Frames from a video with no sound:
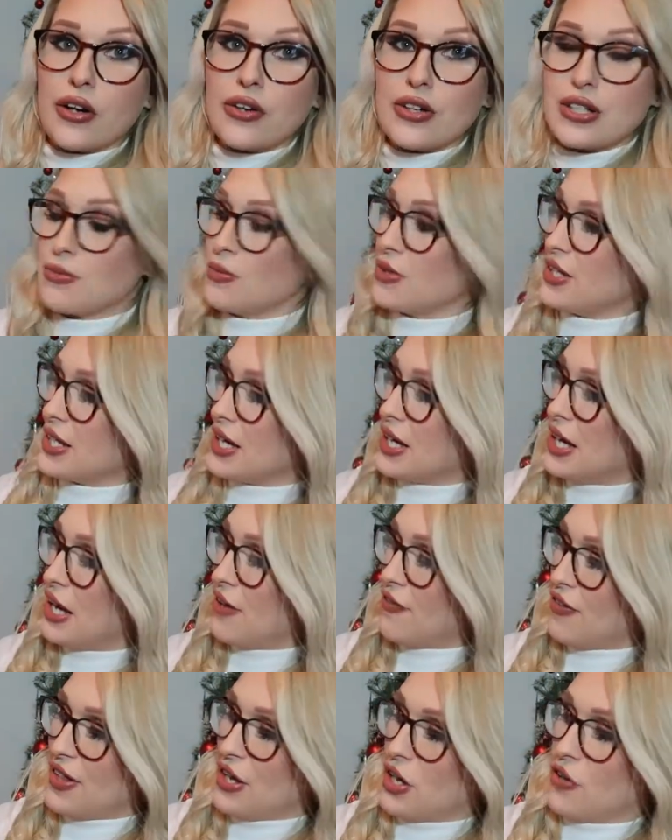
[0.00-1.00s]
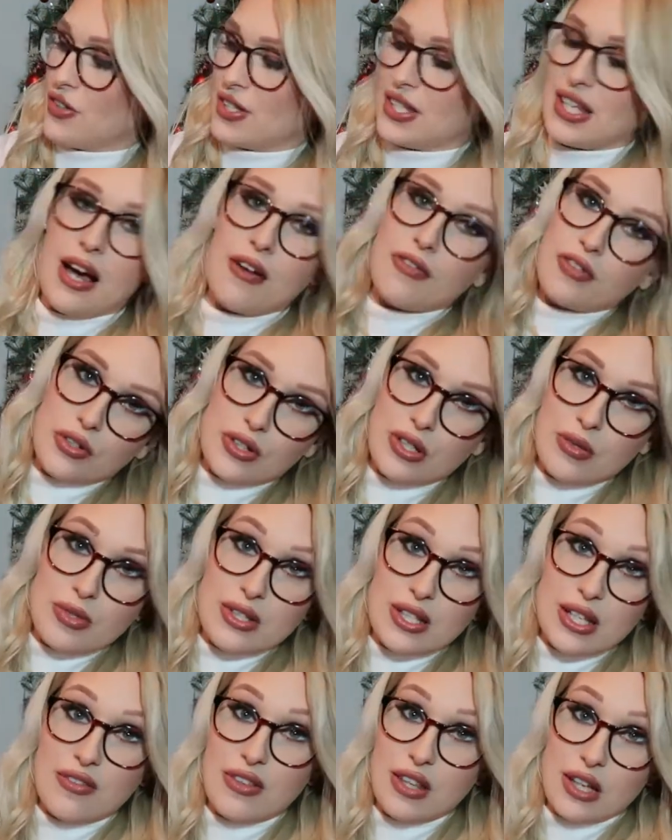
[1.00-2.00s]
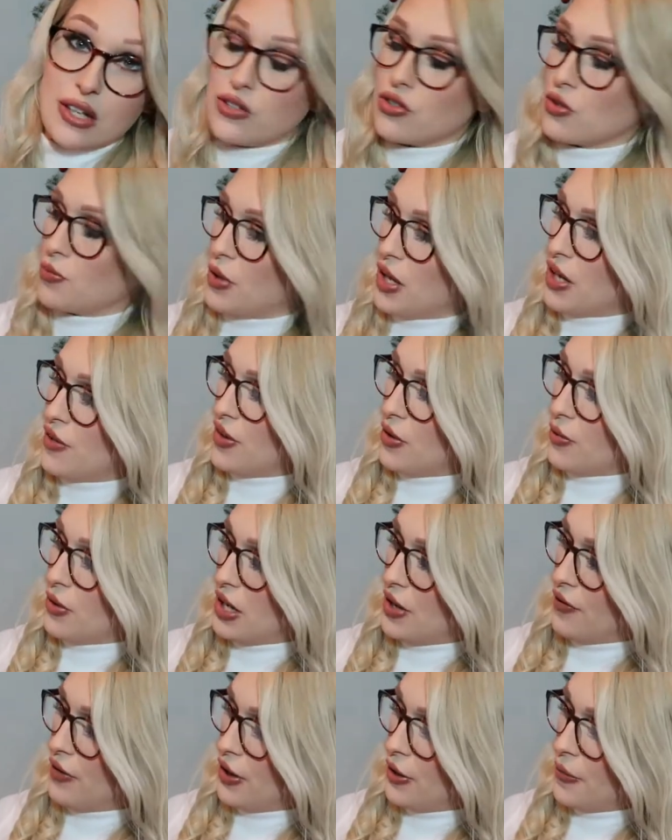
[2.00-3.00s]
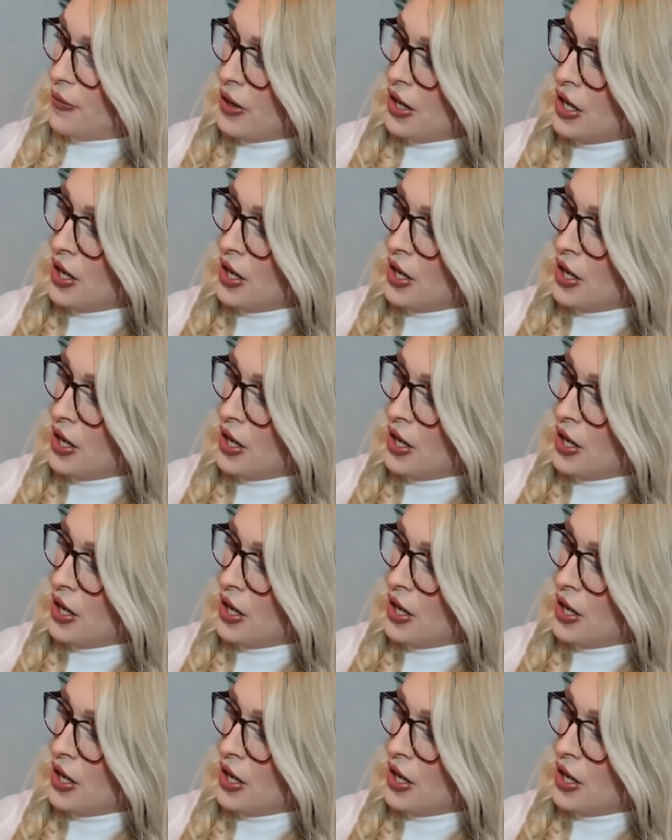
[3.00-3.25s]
Christmas Eve and then obviously after Christmas Eve they can just play with it whenever